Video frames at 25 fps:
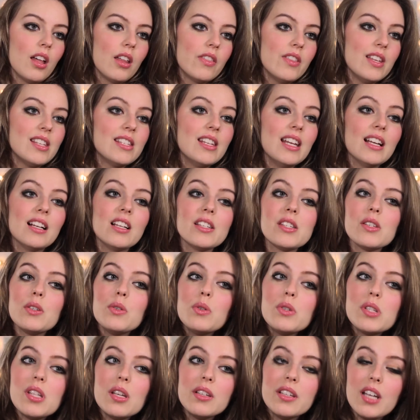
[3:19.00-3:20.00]
This necklace
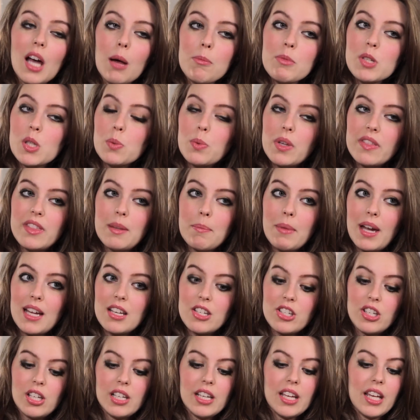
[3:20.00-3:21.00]
also comes with the
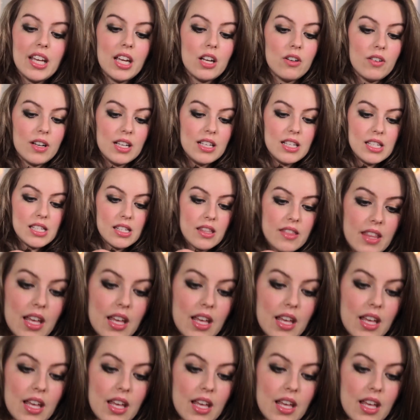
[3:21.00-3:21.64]
matching earrings.